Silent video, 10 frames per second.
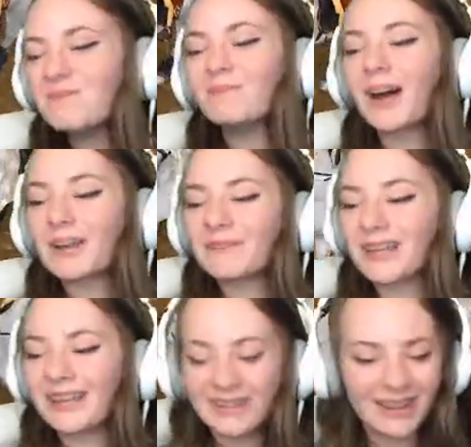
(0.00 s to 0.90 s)
might
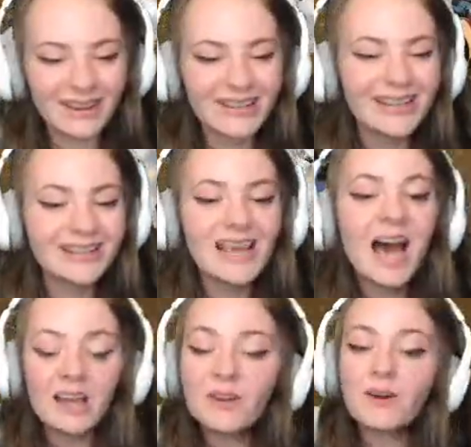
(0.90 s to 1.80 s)
be, who knows?
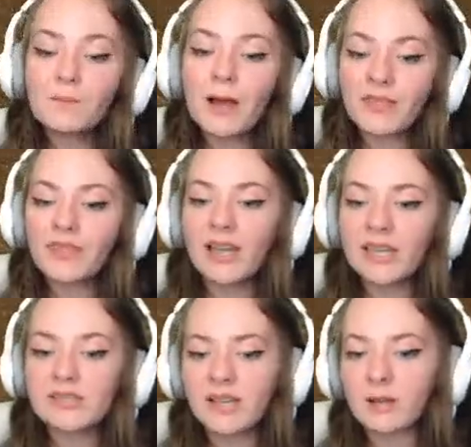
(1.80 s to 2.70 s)
No, but that
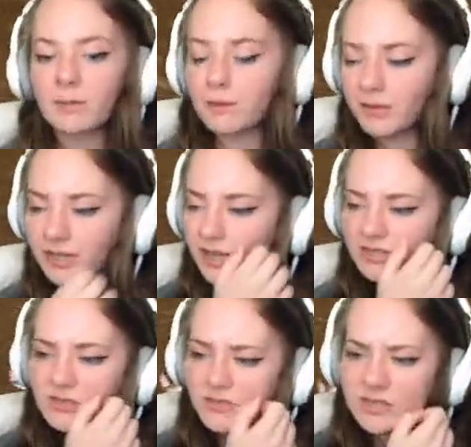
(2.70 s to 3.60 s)
is, I mean, again,
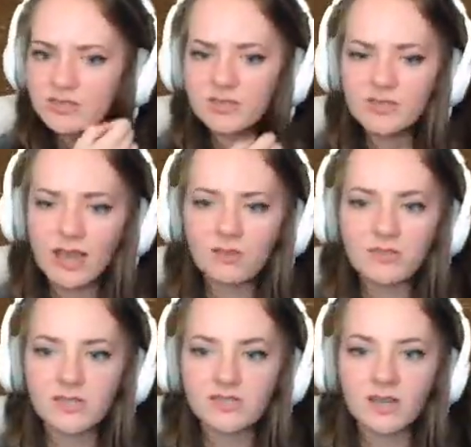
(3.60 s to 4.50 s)
I don't think it counts as